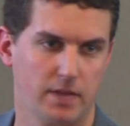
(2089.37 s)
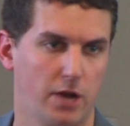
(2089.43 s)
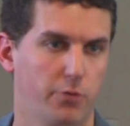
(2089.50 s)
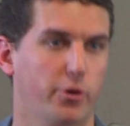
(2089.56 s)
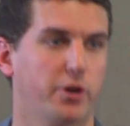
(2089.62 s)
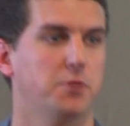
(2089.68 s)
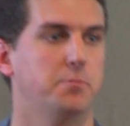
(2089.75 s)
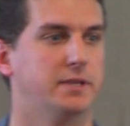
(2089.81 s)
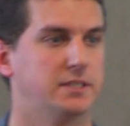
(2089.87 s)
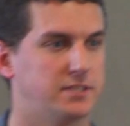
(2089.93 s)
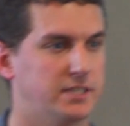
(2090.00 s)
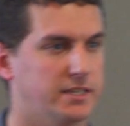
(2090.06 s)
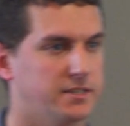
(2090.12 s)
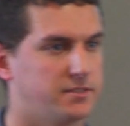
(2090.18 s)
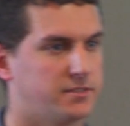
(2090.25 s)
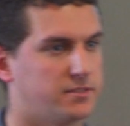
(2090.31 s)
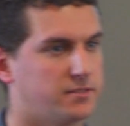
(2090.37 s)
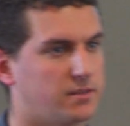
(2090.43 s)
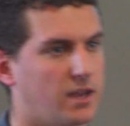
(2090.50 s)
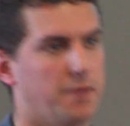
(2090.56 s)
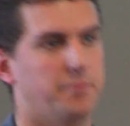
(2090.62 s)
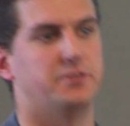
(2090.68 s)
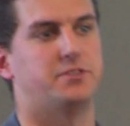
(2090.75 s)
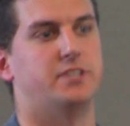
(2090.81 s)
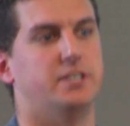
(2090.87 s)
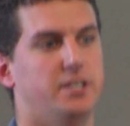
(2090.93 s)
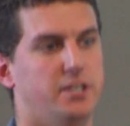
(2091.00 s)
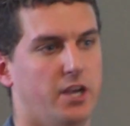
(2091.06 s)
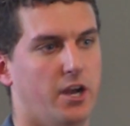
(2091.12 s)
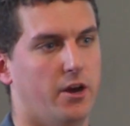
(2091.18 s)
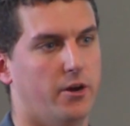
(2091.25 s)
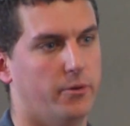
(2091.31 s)
I run a business, I'm the
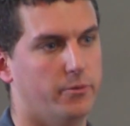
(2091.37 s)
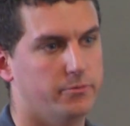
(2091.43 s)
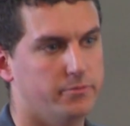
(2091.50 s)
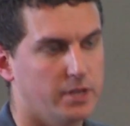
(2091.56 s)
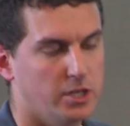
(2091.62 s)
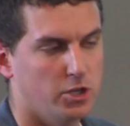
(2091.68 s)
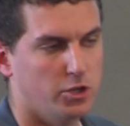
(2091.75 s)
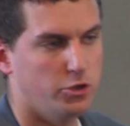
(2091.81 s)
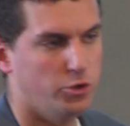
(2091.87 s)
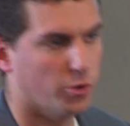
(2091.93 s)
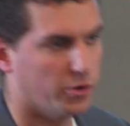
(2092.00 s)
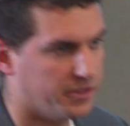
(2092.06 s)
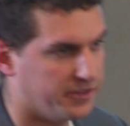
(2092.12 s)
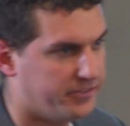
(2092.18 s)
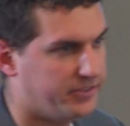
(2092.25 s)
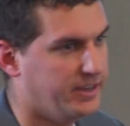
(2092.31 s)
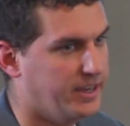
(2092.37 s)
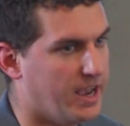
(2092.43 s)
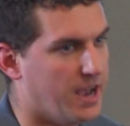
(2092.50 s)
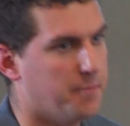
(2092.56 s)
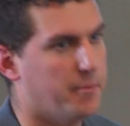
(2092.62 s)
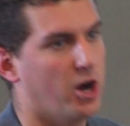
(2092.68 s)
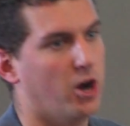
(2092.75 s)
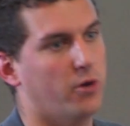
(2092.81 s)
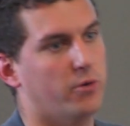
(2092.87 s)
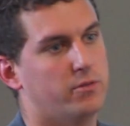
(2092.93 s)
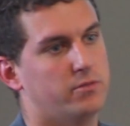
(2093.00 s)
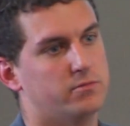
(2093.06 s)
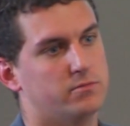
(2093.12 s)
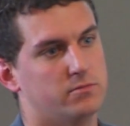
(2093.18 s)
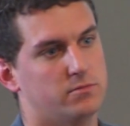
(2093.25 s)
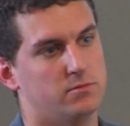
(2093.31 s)
CEO, you're the
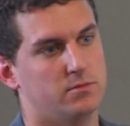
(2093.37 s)
CMO.